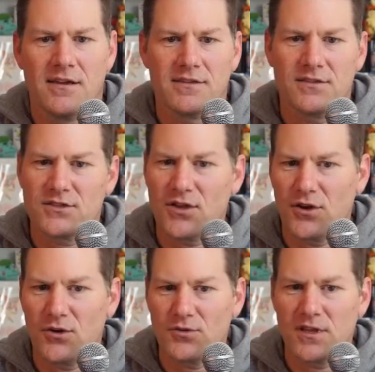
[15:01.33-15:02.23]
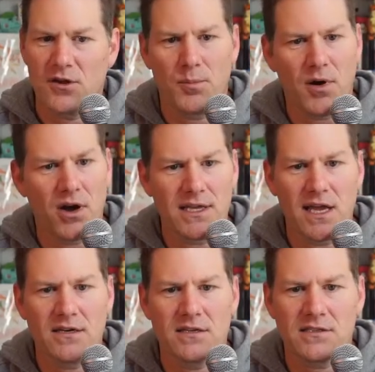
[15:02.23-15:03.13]
So they'll probably get
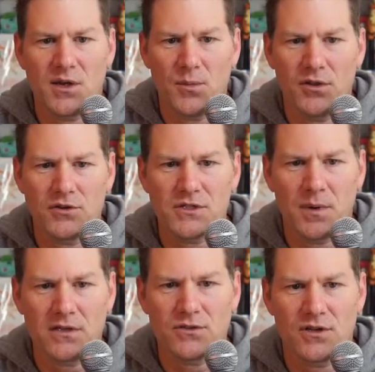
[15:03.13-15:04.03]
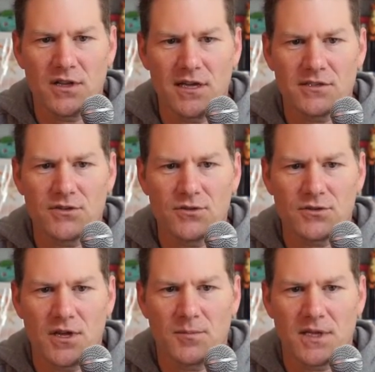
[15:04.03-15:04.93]
it in some other special collection or
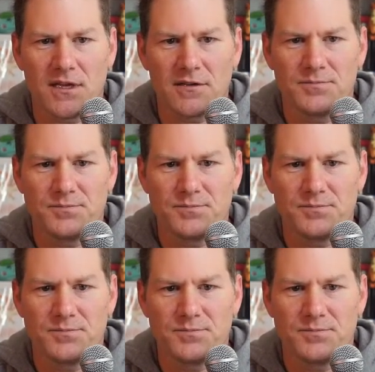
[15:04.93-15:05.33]
something.